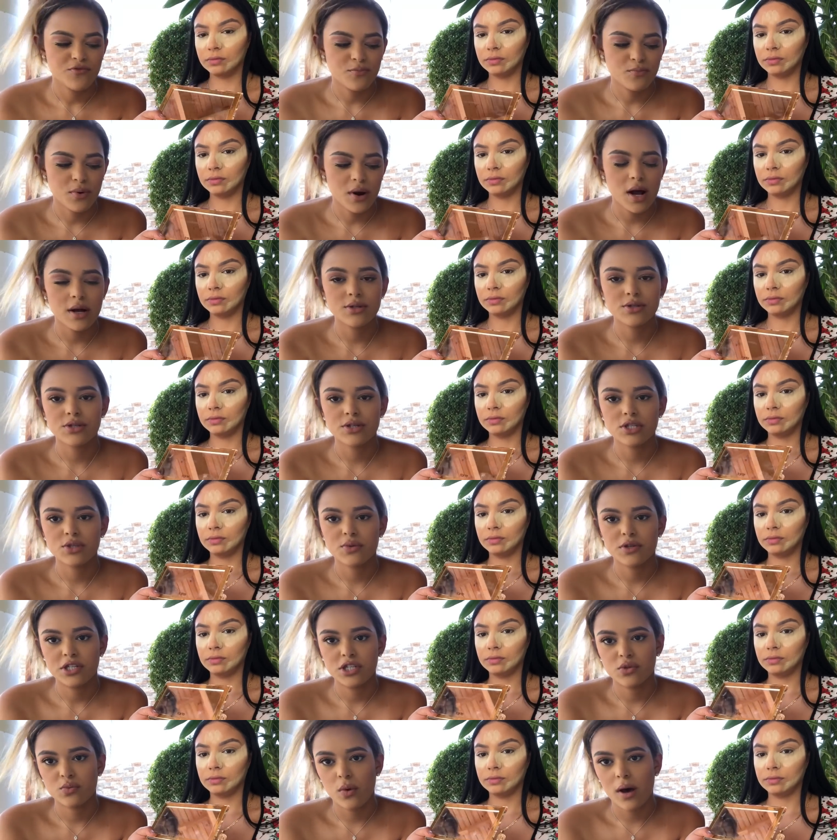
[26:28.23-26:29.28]
Speaker 1: bronzers,
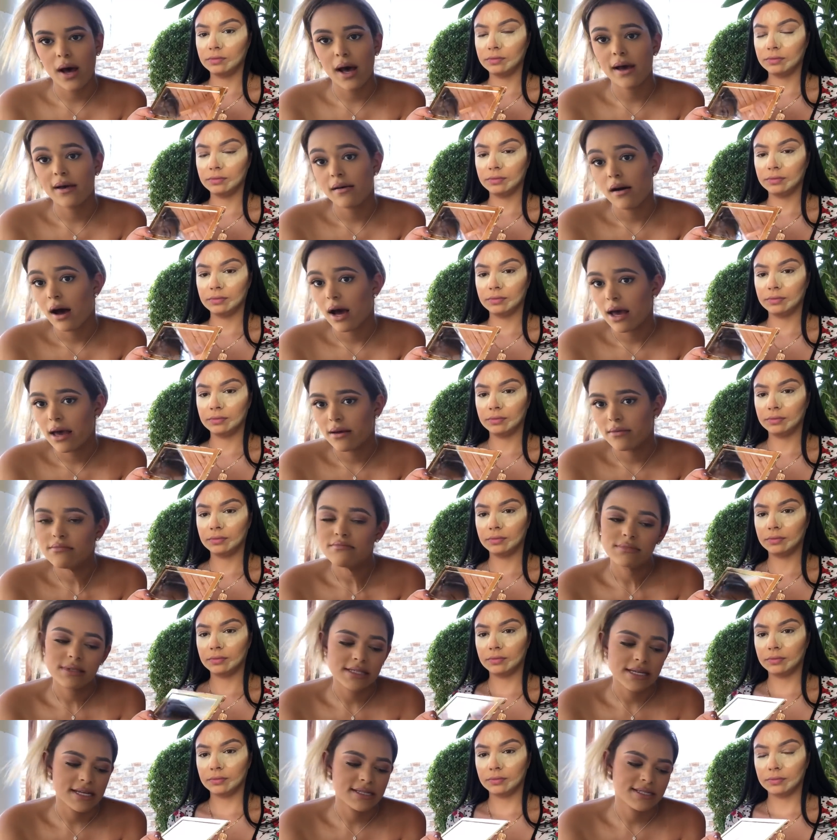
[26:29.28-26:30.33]
which is why I
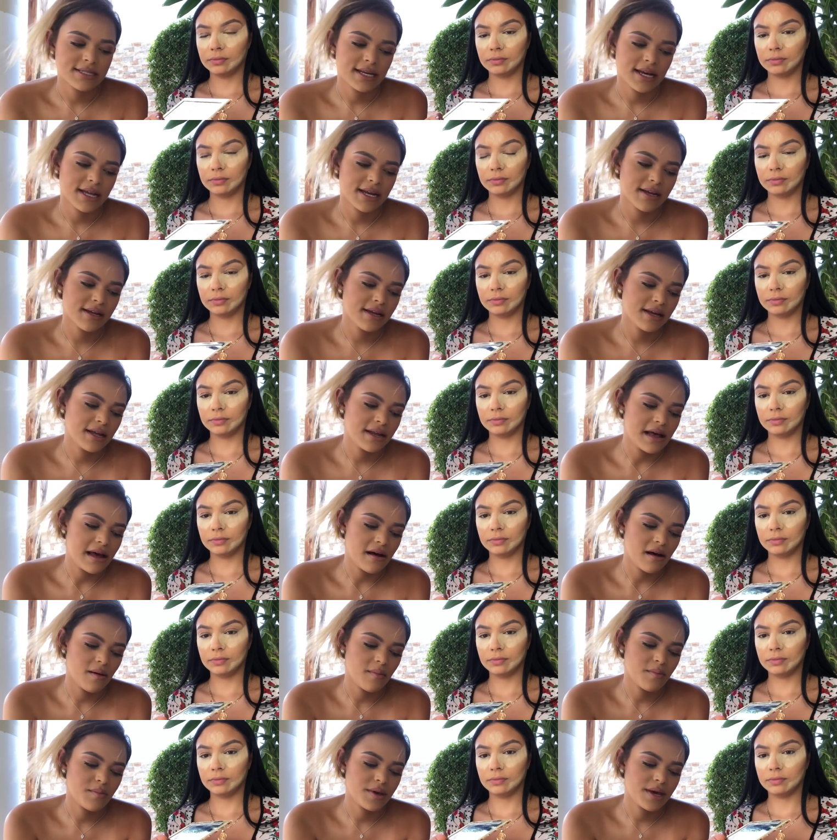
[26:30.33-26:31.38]
decided to get it.
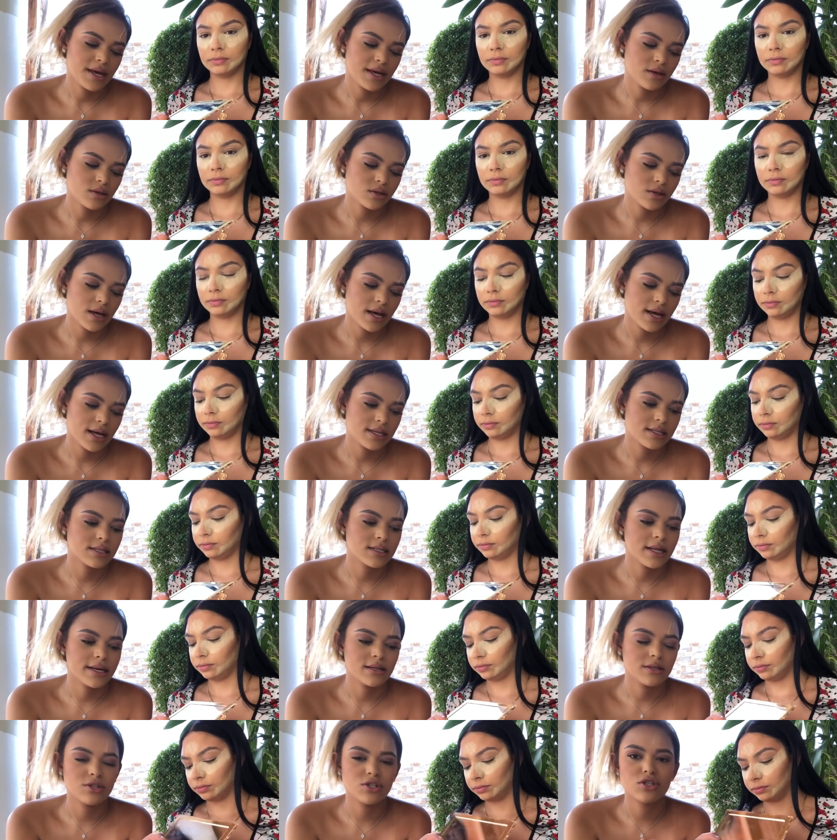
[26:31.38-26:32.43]
And it also has
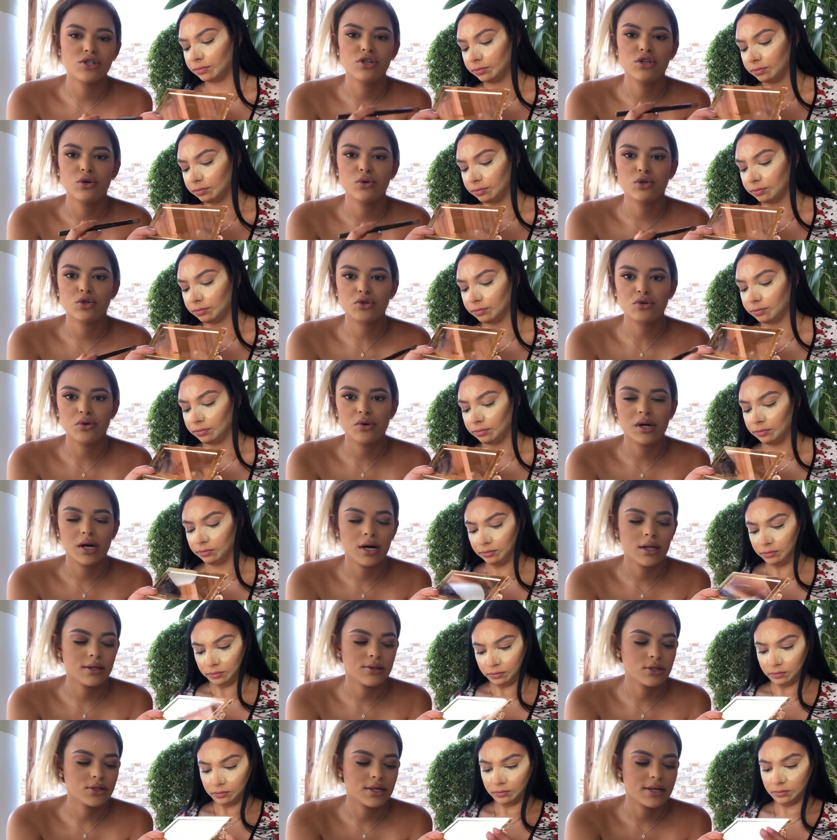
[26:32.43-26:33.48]
like just neutral
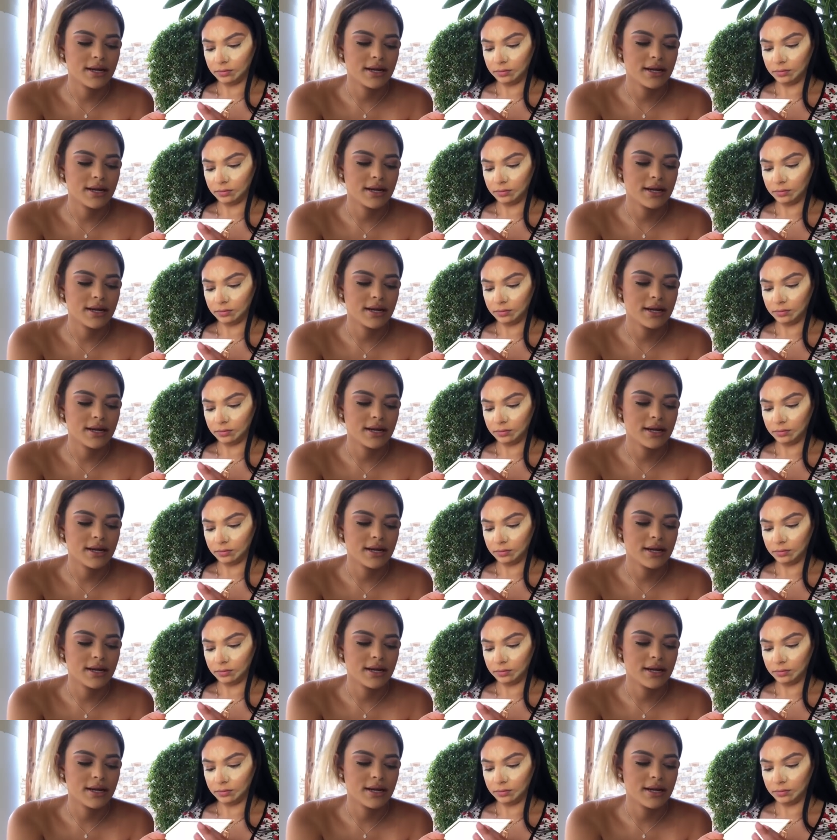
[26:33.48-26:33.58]
colors,